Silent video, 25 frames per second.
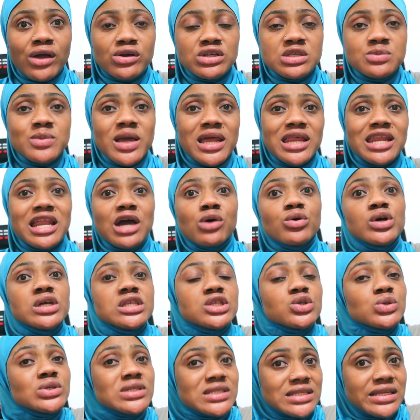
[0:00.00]
because me and Layla were
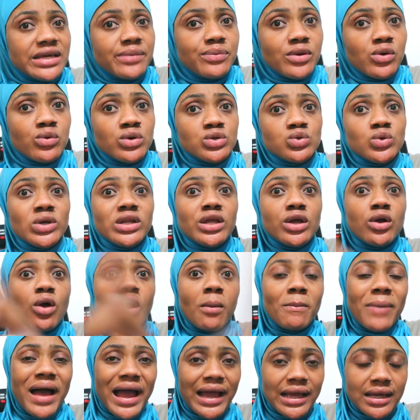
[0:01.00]
still sleeping, it was when he
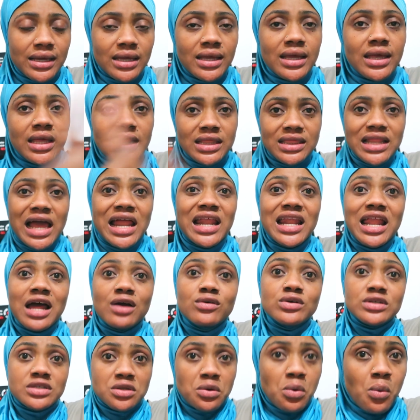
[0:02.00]
got back that
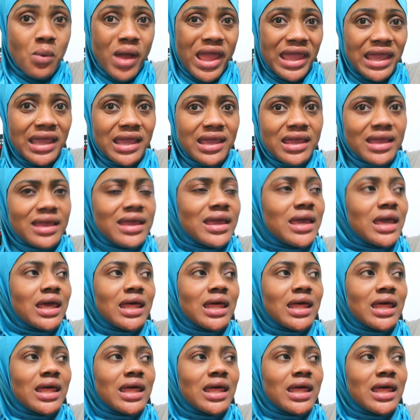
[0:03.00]
Layla was awake,